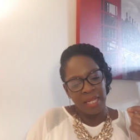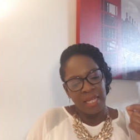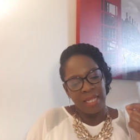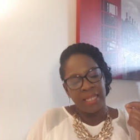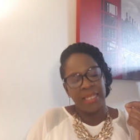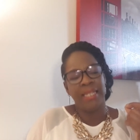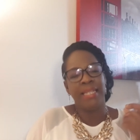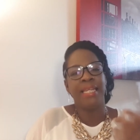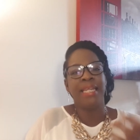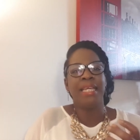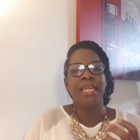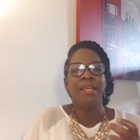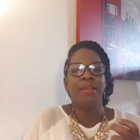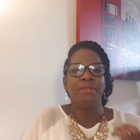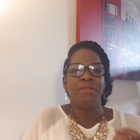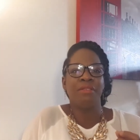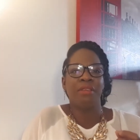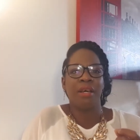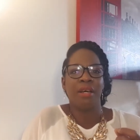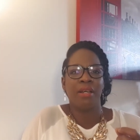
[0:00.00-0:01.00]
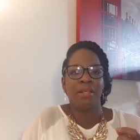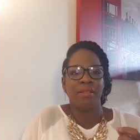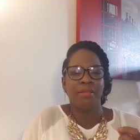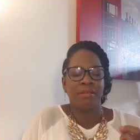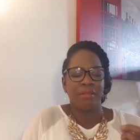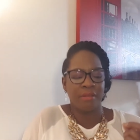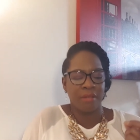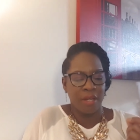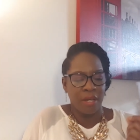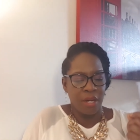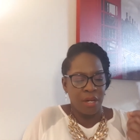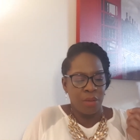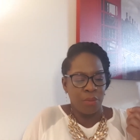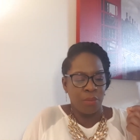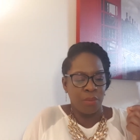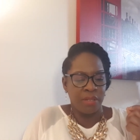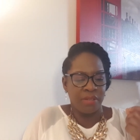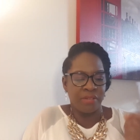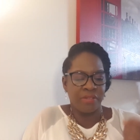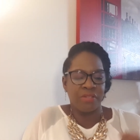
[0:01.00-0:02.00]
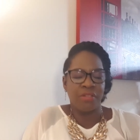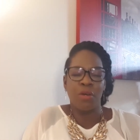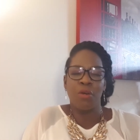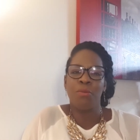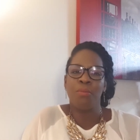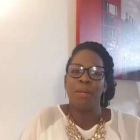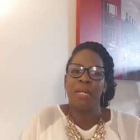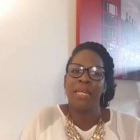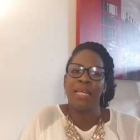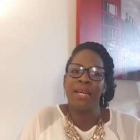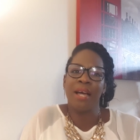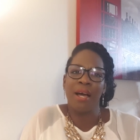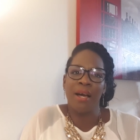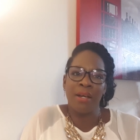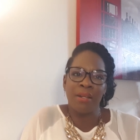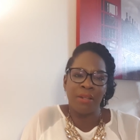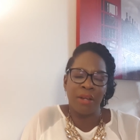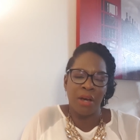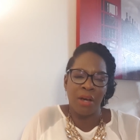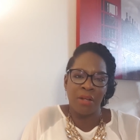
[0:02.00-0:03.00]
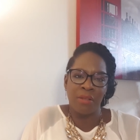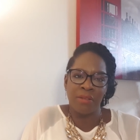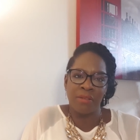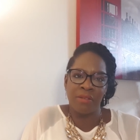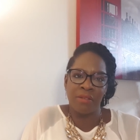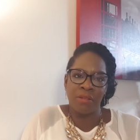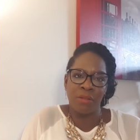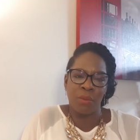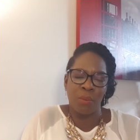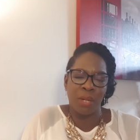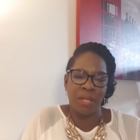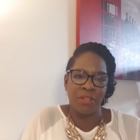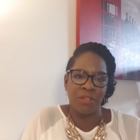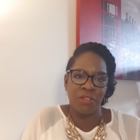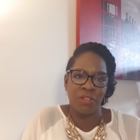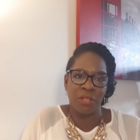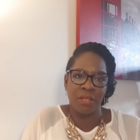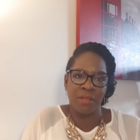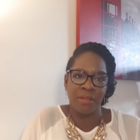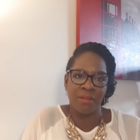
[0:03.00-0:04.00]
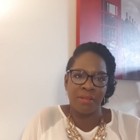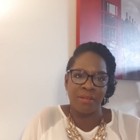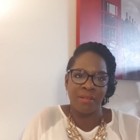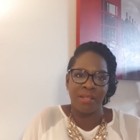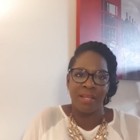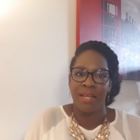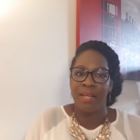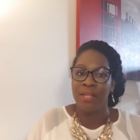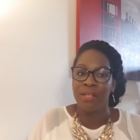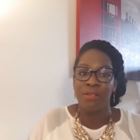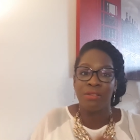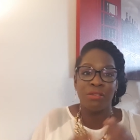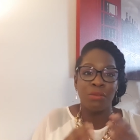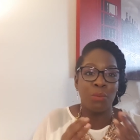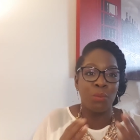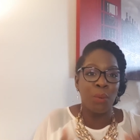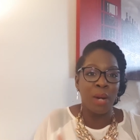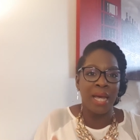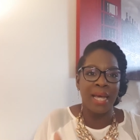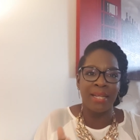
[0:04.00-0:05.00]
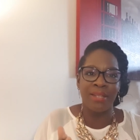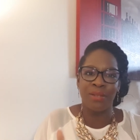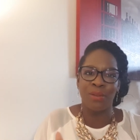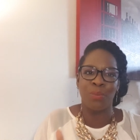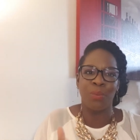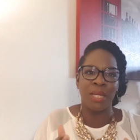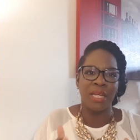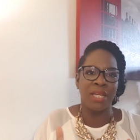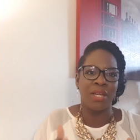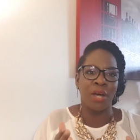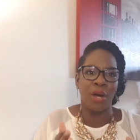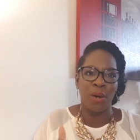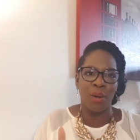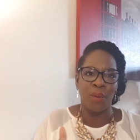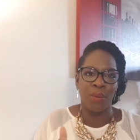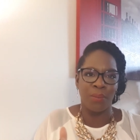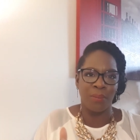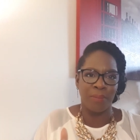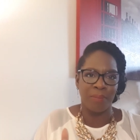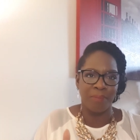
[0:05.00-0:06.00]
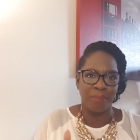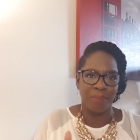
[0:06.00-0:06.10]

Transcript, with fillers: leaves us with so many unanswered questions so, where do we go?